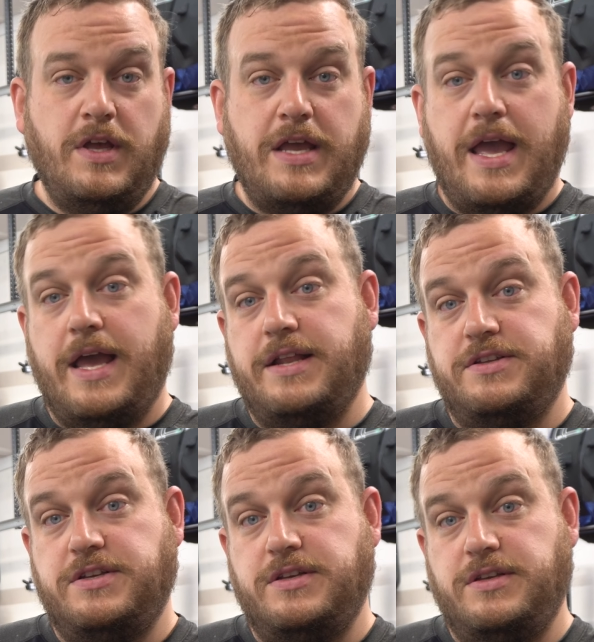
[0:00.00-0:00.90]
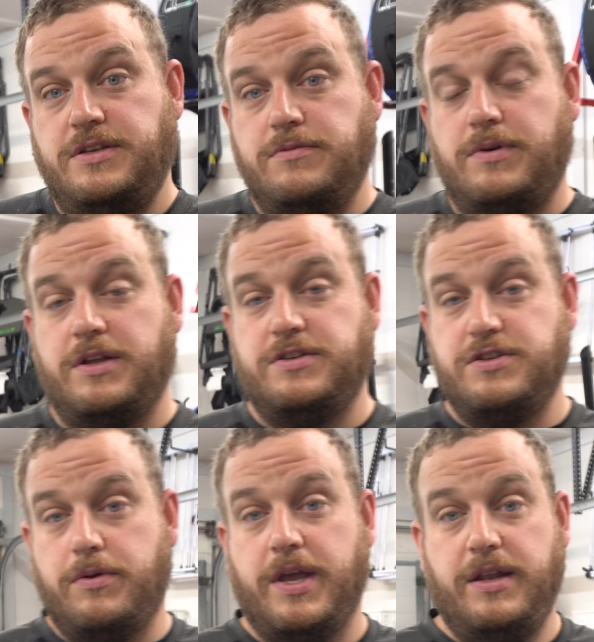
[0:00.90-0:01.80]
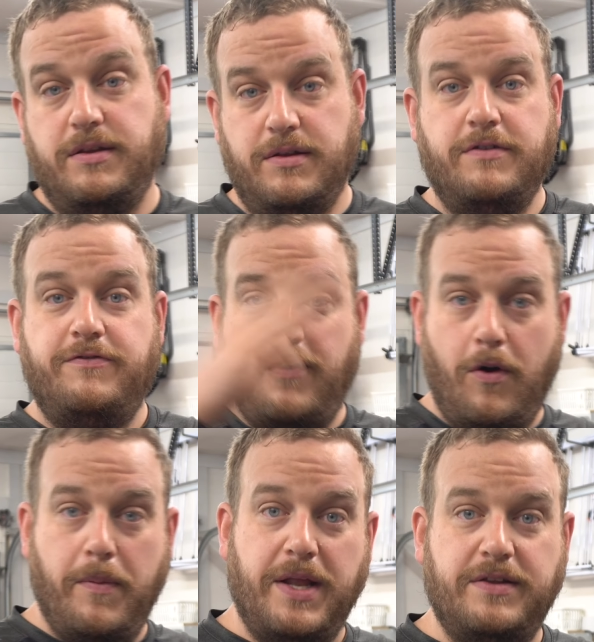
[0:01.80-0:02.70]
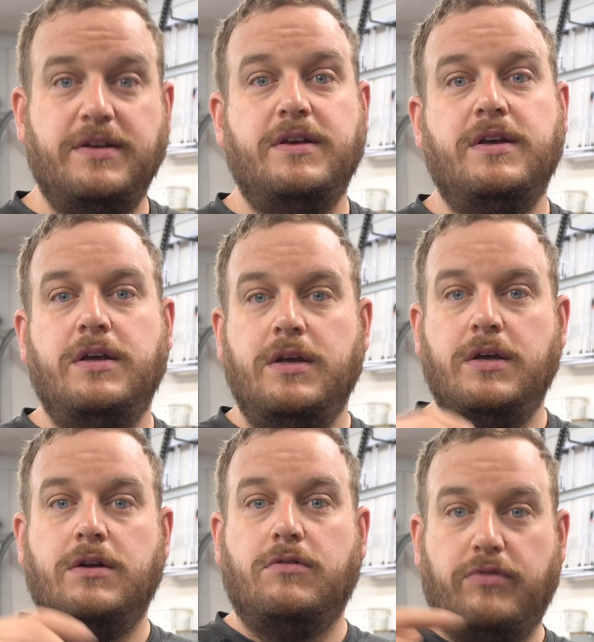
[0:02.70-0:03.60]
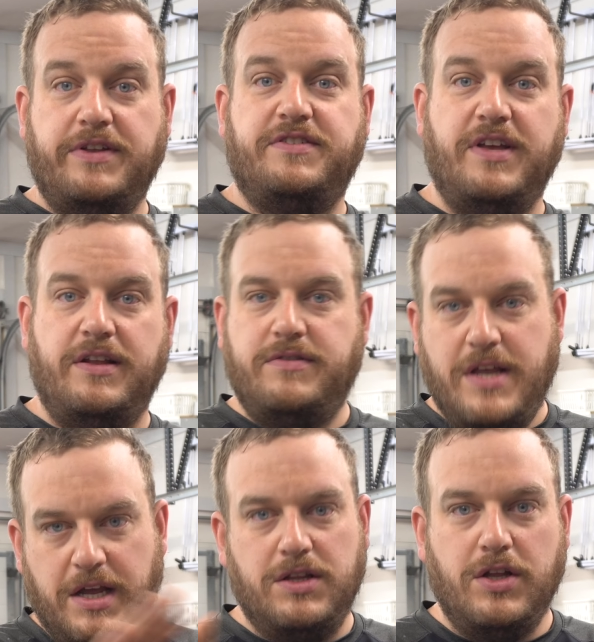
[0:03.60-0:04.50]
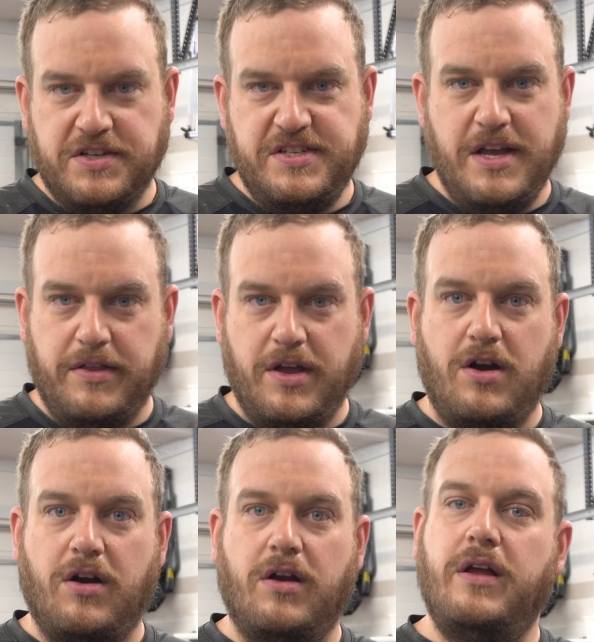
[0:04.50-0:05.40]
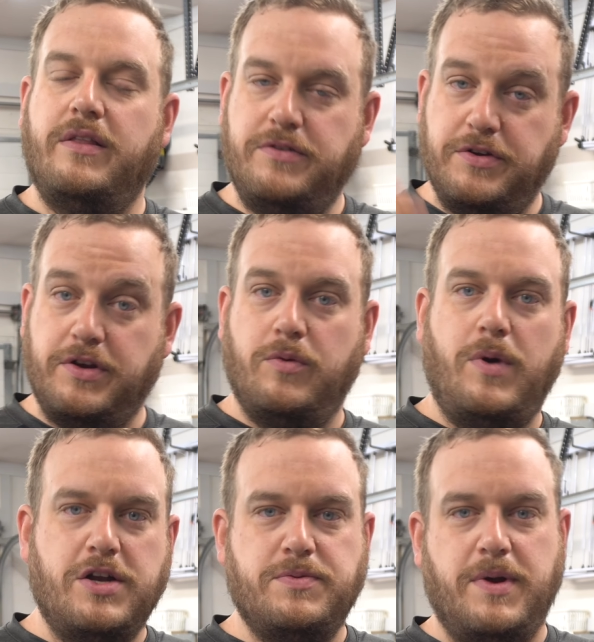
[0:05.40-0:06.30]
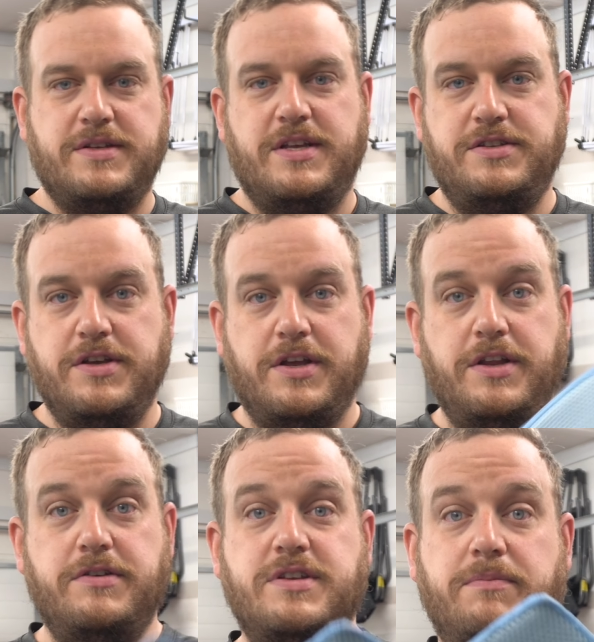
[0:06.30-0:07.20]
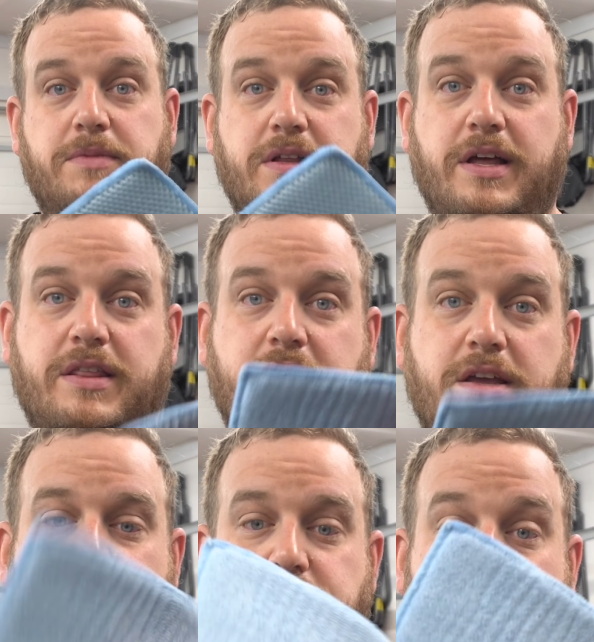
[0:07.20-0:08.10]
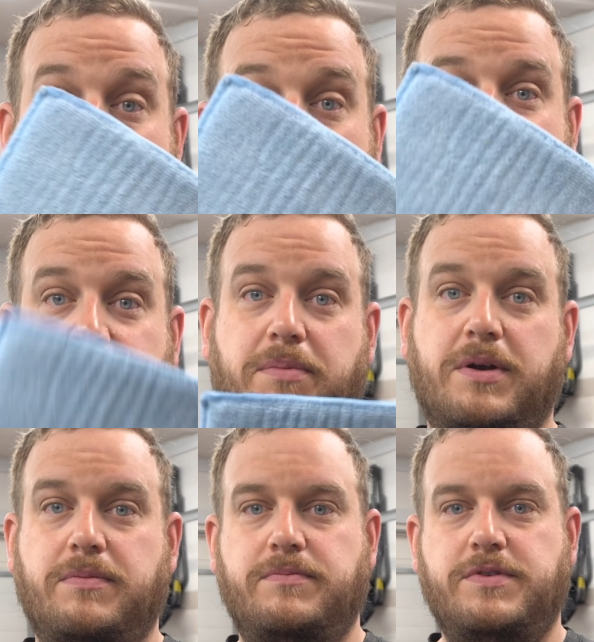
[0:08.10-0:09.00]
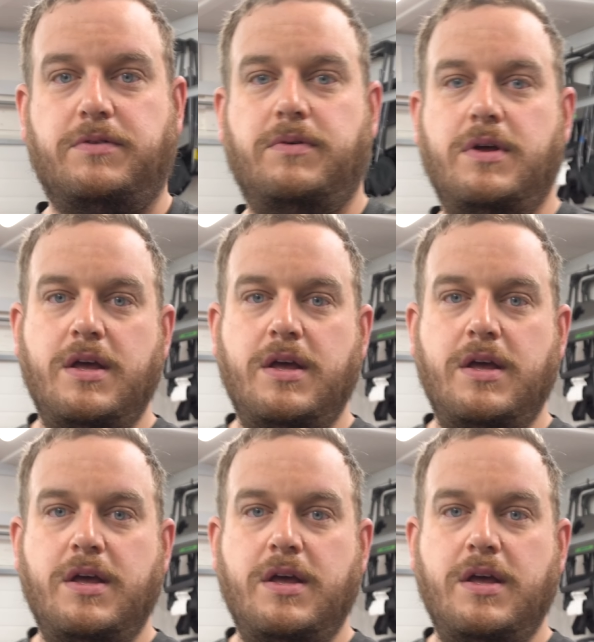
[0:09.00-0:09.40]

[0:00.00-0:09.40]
and you want to soak it, foam it, rinse it, take a look, see how they are, and then during your wash process you can use something like the Jersey bug scrubber. So